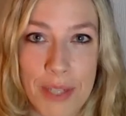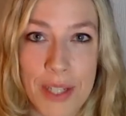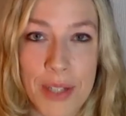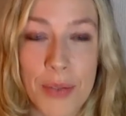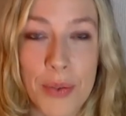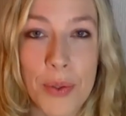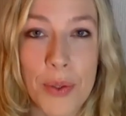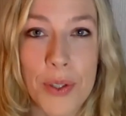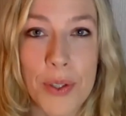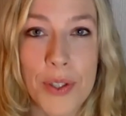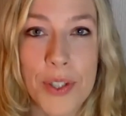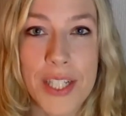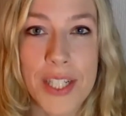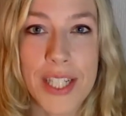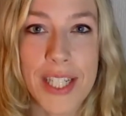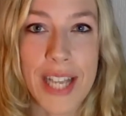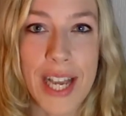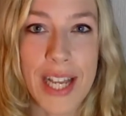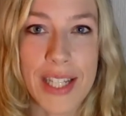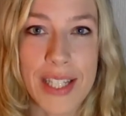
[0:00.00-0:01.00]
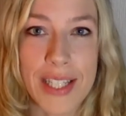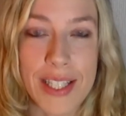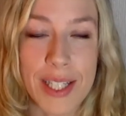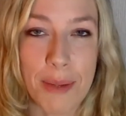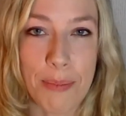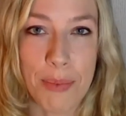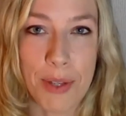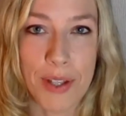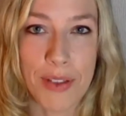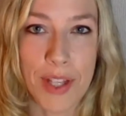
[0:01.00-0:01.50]
in order to get
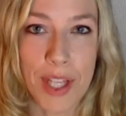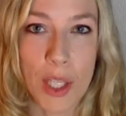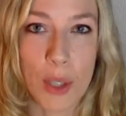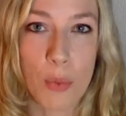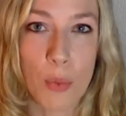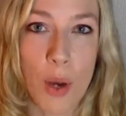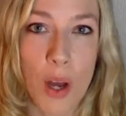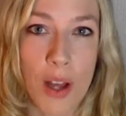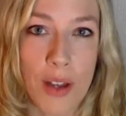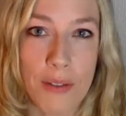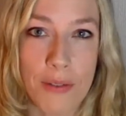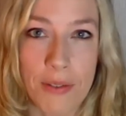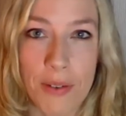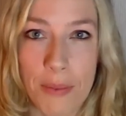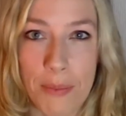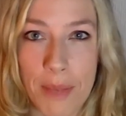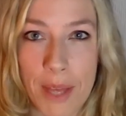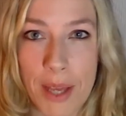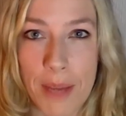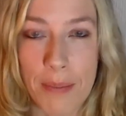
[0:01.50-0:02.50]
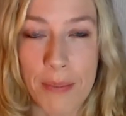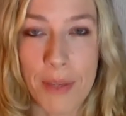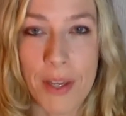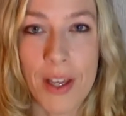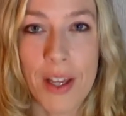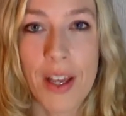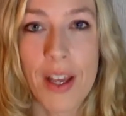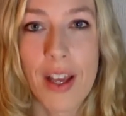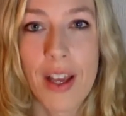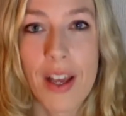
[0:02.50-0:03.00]
something that you want from them.
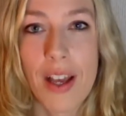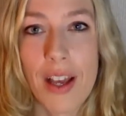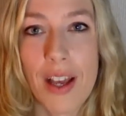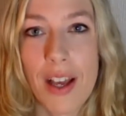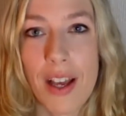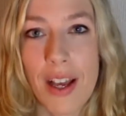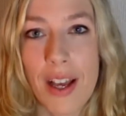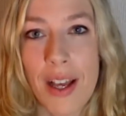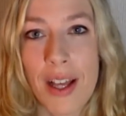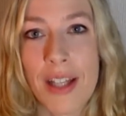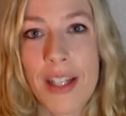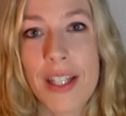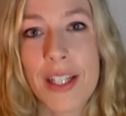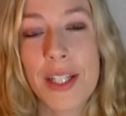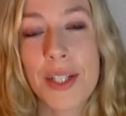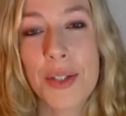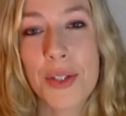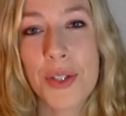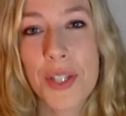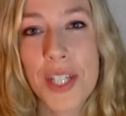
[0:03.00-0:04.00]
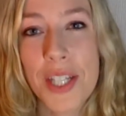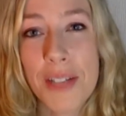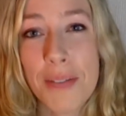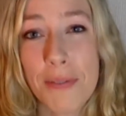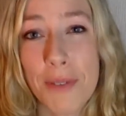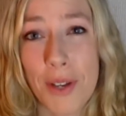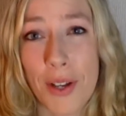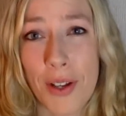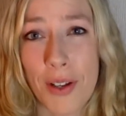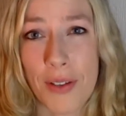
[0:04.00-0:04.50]
And it usually
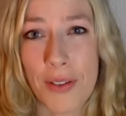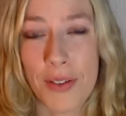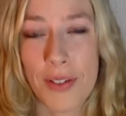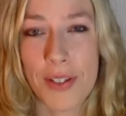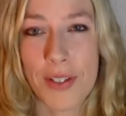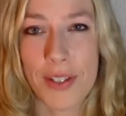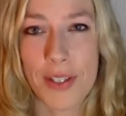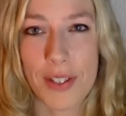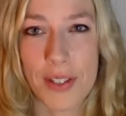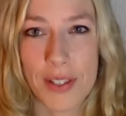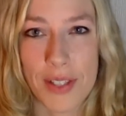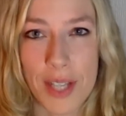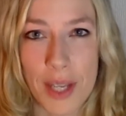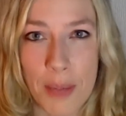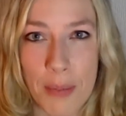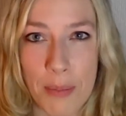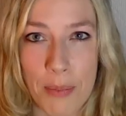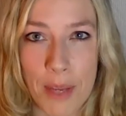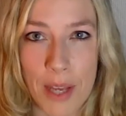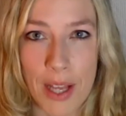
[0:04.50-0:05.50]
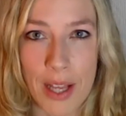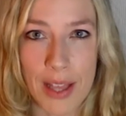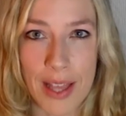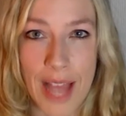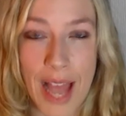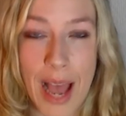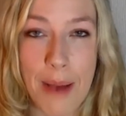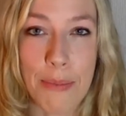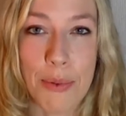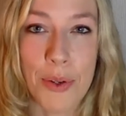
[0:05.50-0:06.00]
involves some
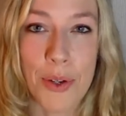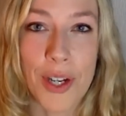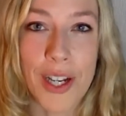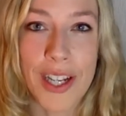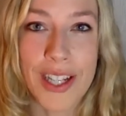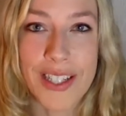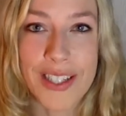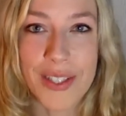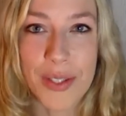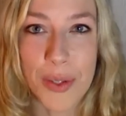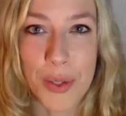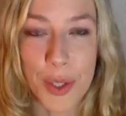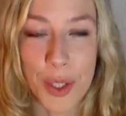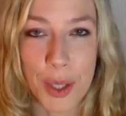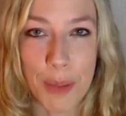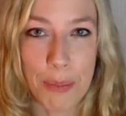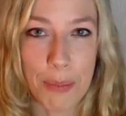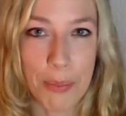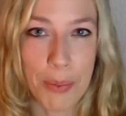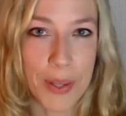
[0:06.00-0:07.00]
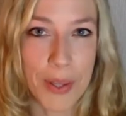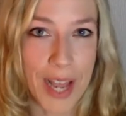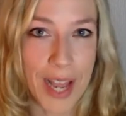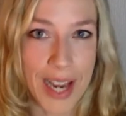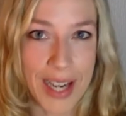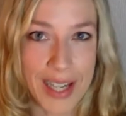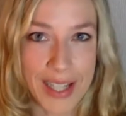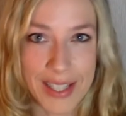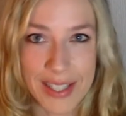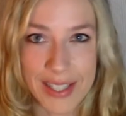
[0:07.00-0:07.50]
elaborate or
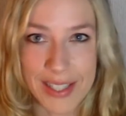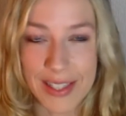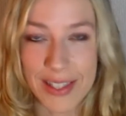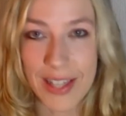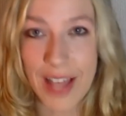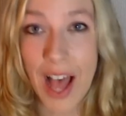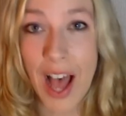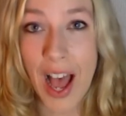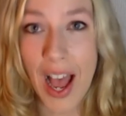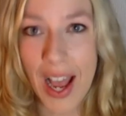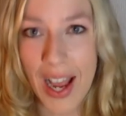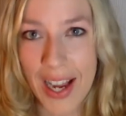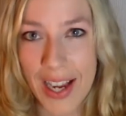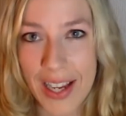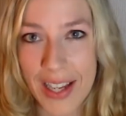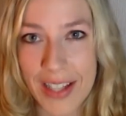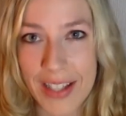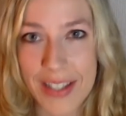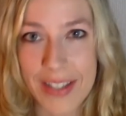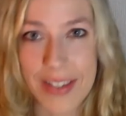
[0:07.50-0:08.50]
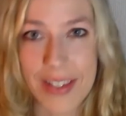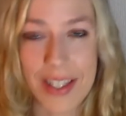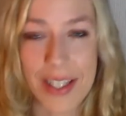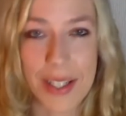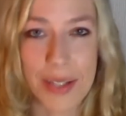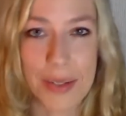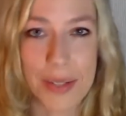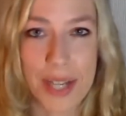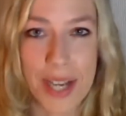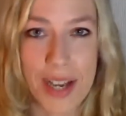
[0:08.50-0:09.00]
complex lie that
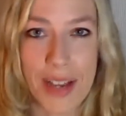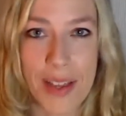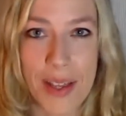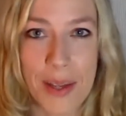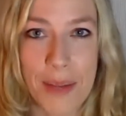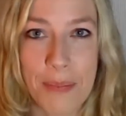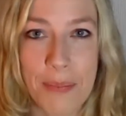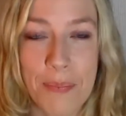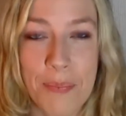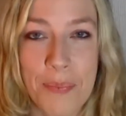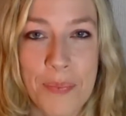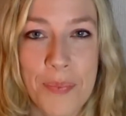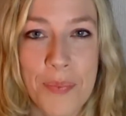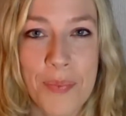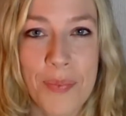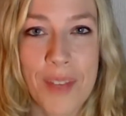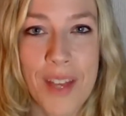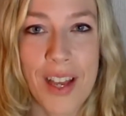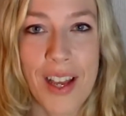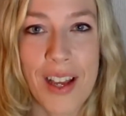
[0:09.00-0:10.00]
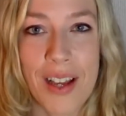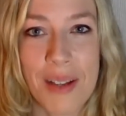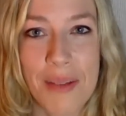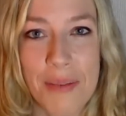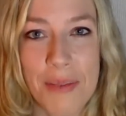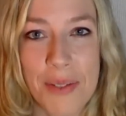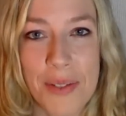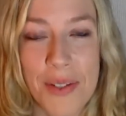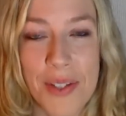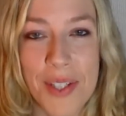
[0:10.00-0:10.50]
you tell them. Um,
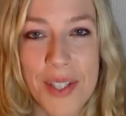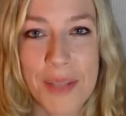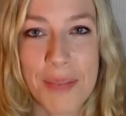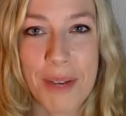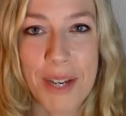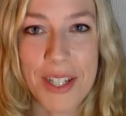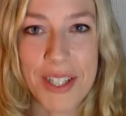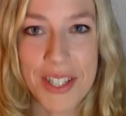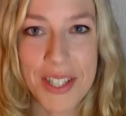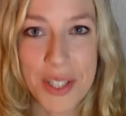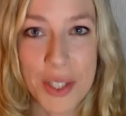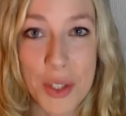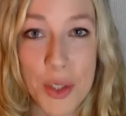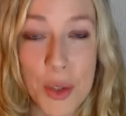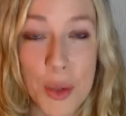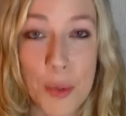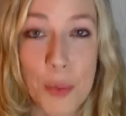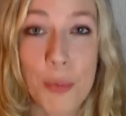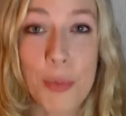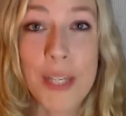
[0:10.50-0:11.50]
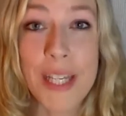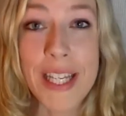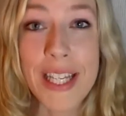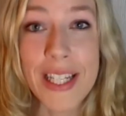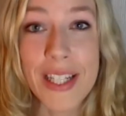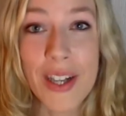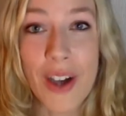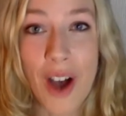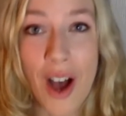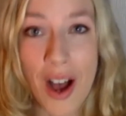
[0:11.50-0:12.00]
so the expression to be
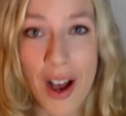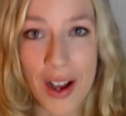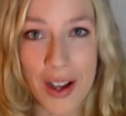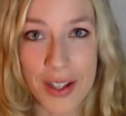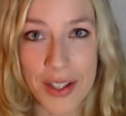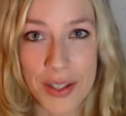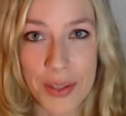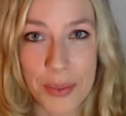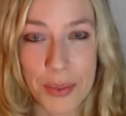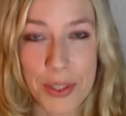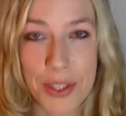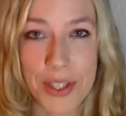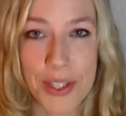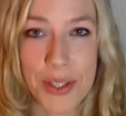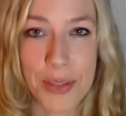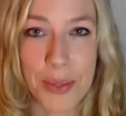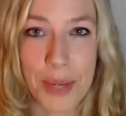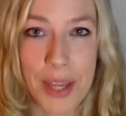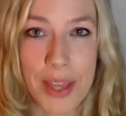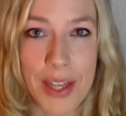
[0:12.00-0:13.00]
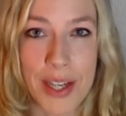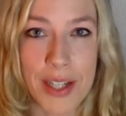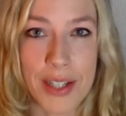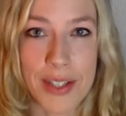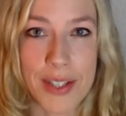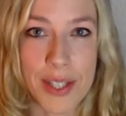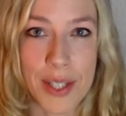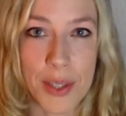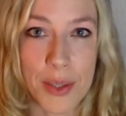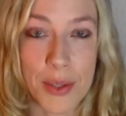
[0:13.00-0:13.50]
conned, which is the way that
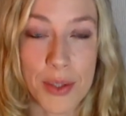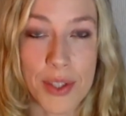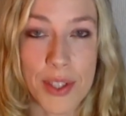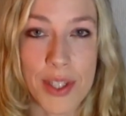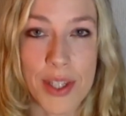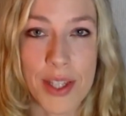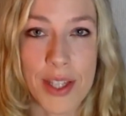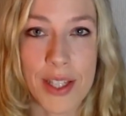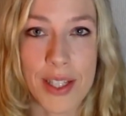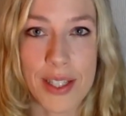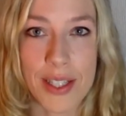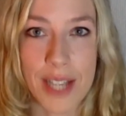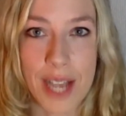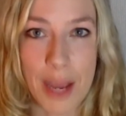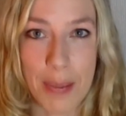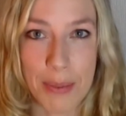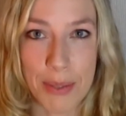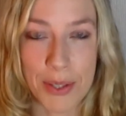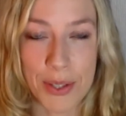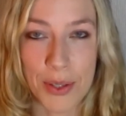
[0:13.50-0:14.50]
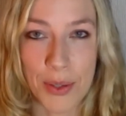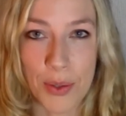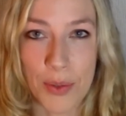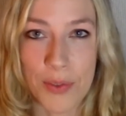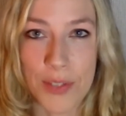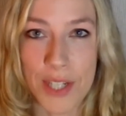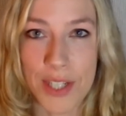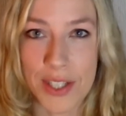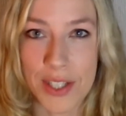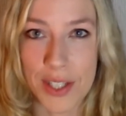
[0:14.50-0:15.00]
it's used in this episode of
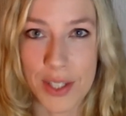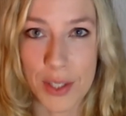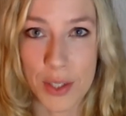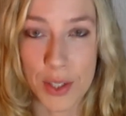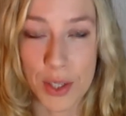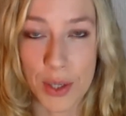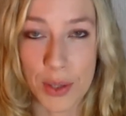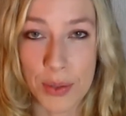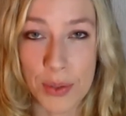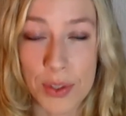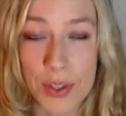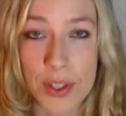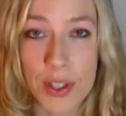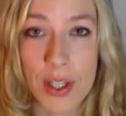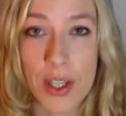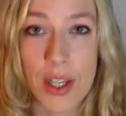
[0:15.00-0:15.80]
Jessica Jones,